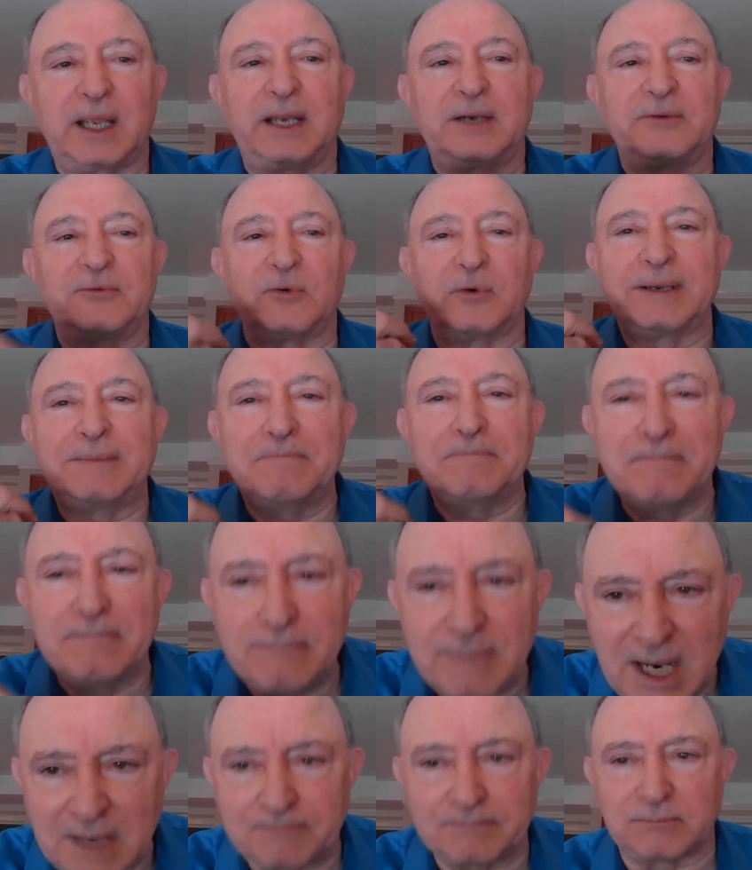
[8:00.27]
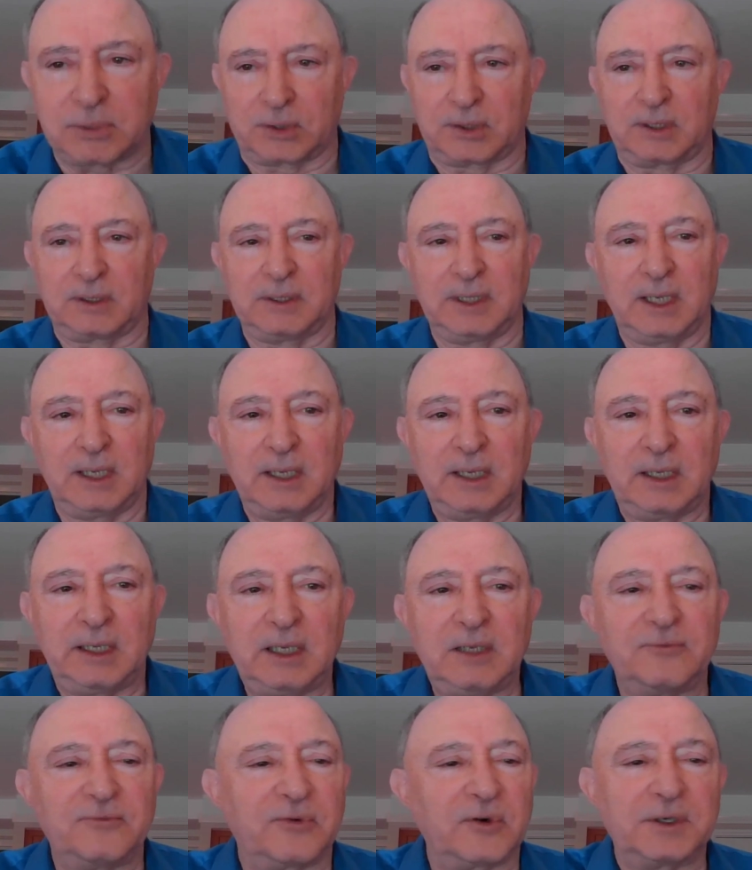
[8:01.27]
and remember
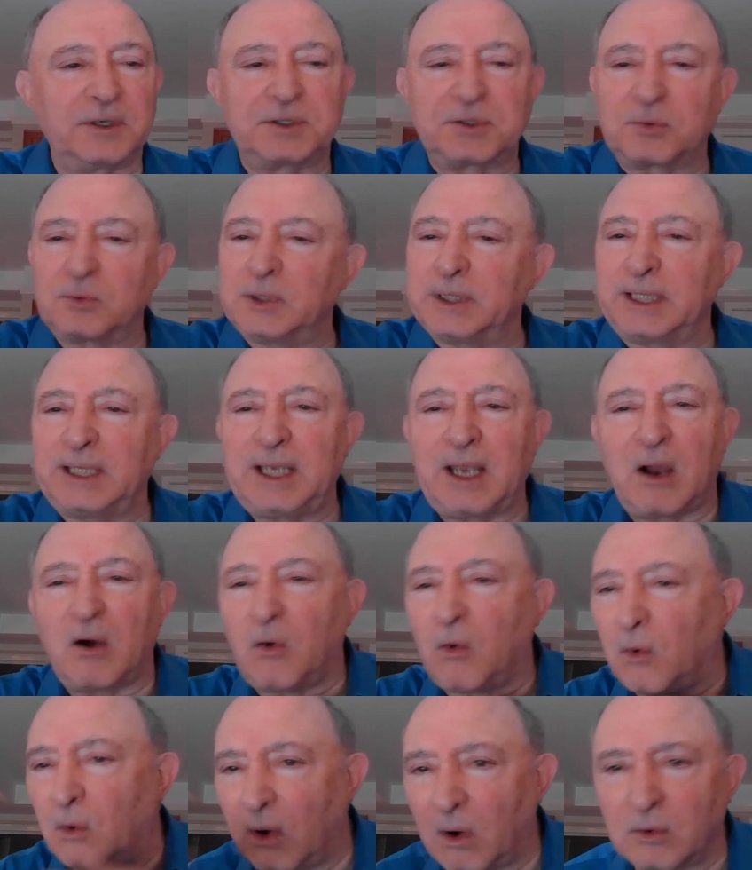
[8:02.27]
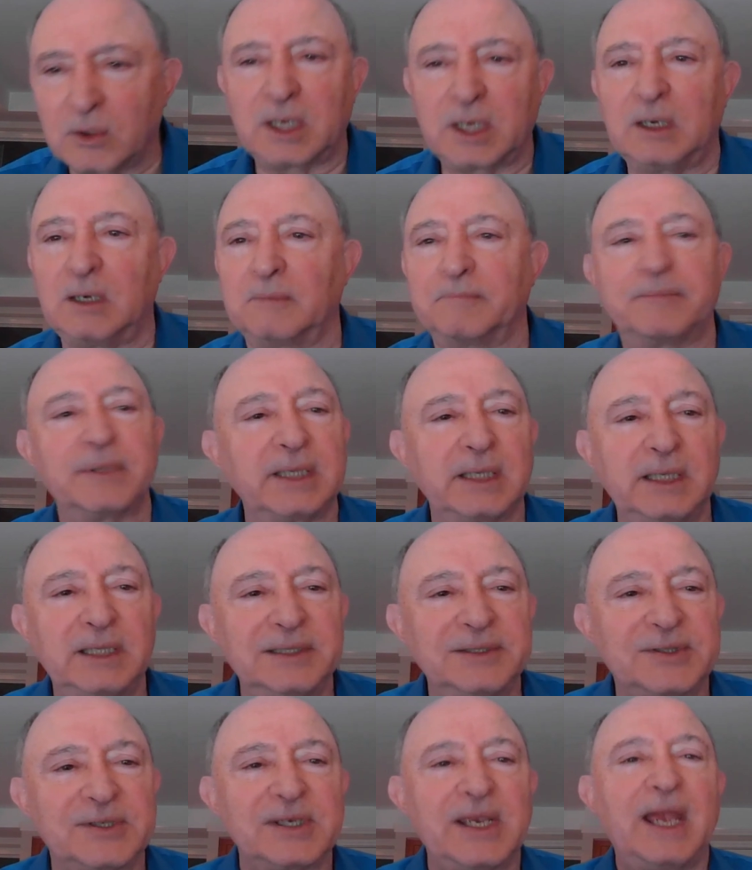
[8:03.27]
in virtually all
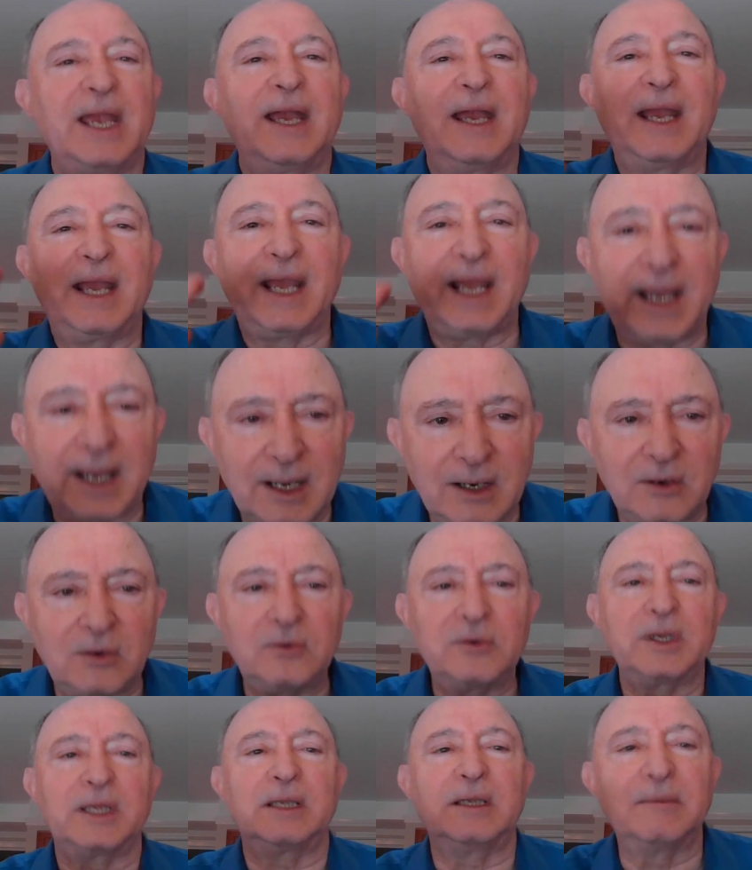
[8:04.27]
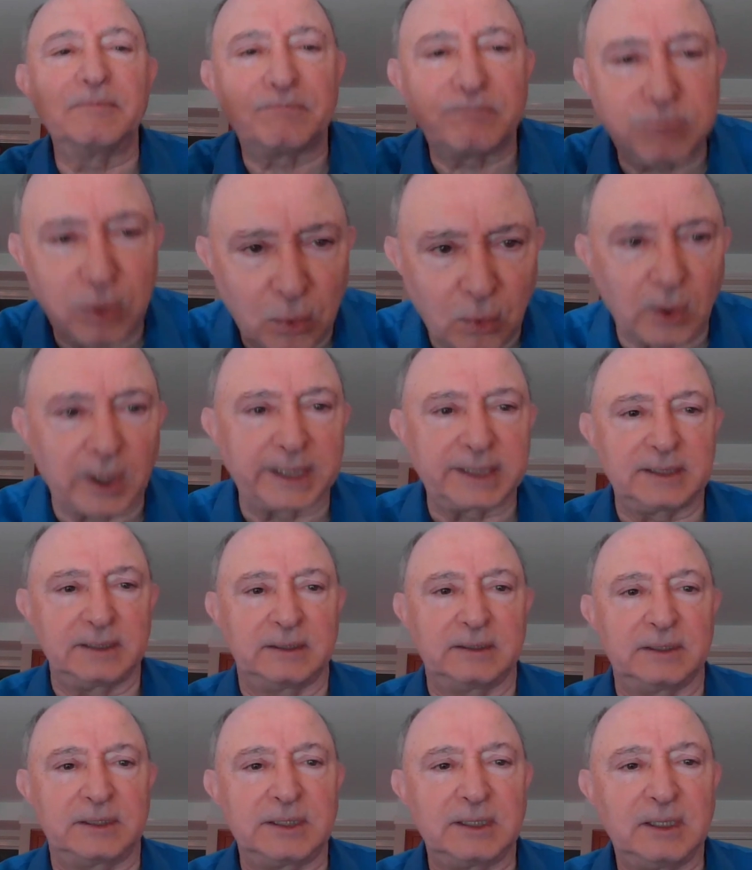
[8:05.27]
companies how
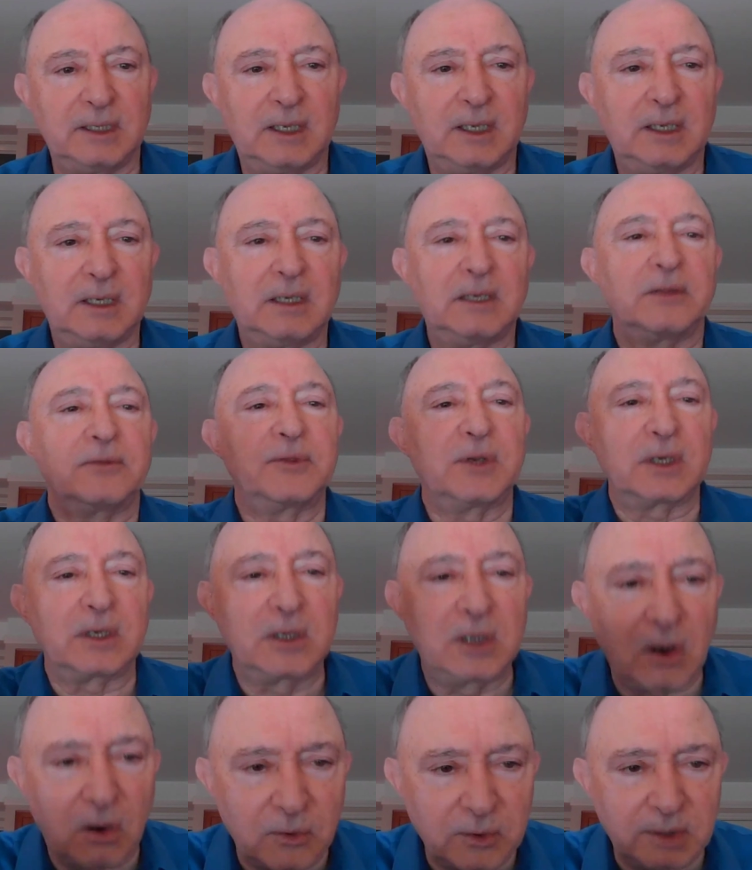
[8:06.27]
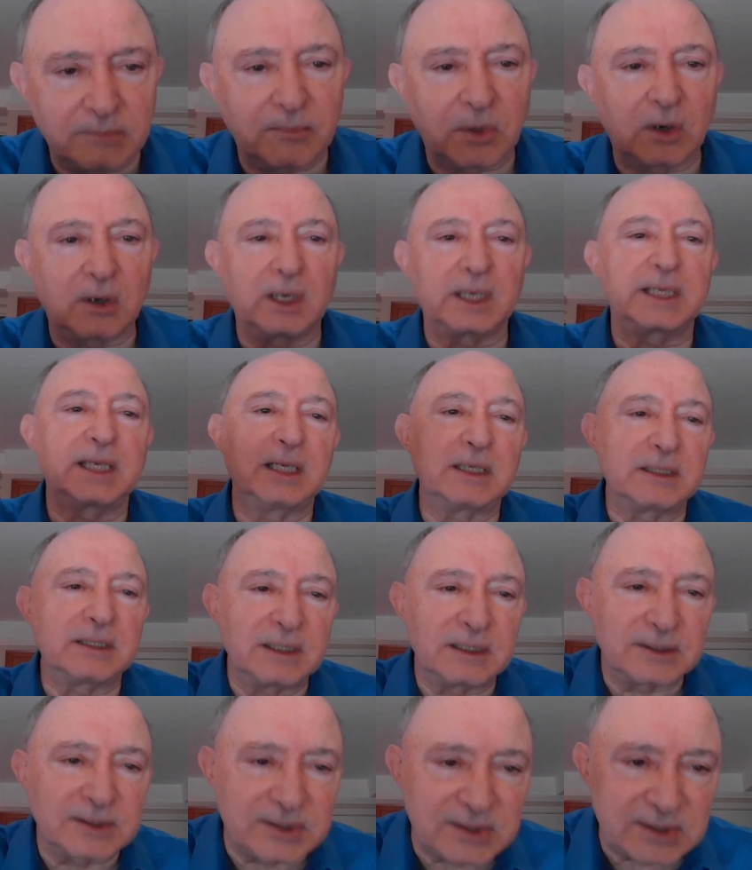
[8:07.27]
important the go to market
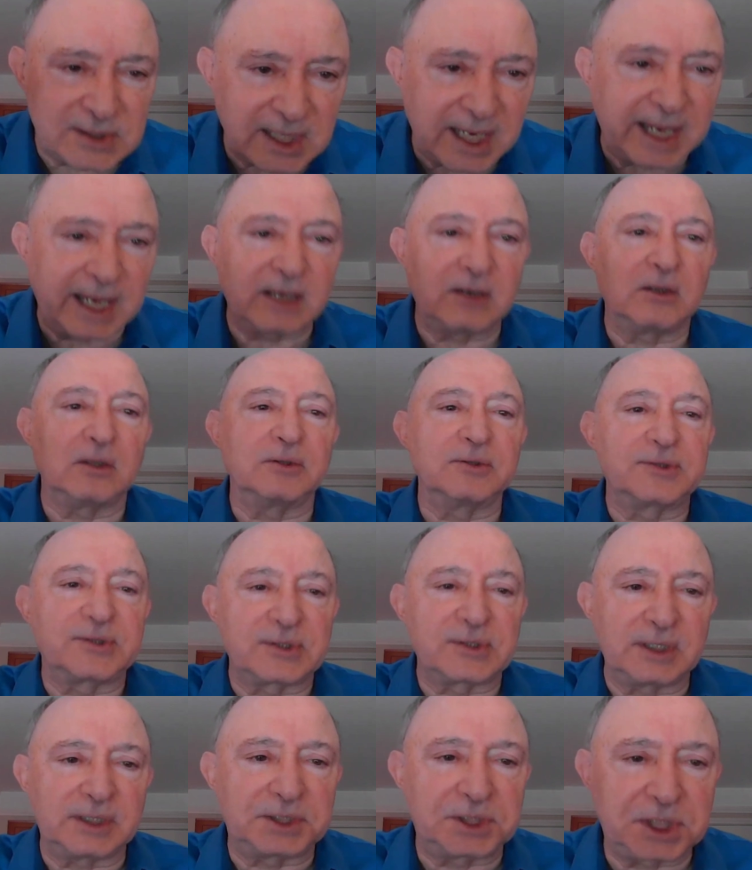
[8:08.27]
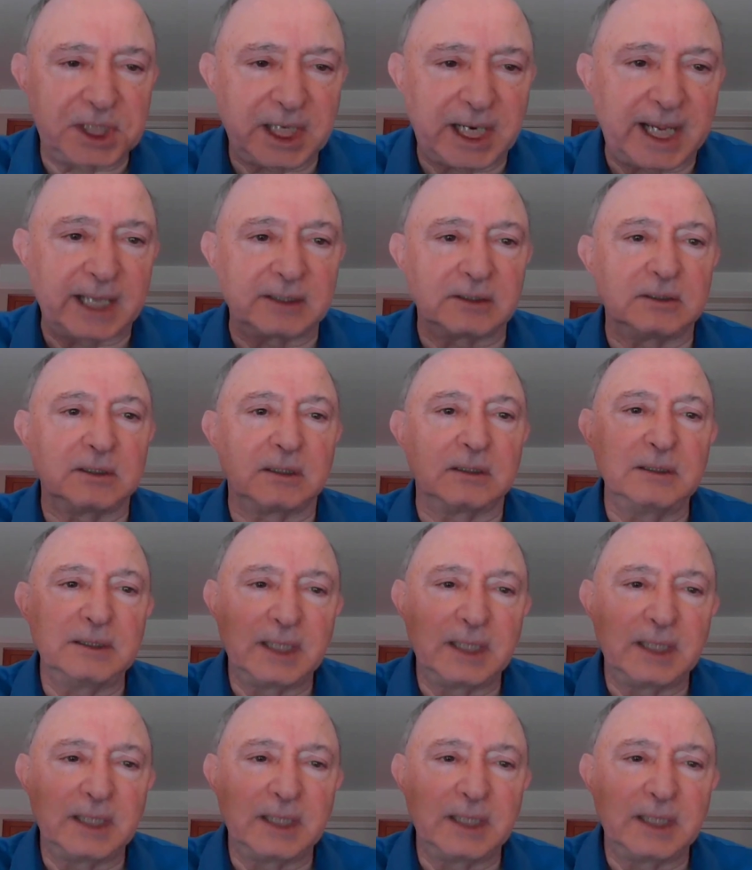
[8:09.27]
sales channel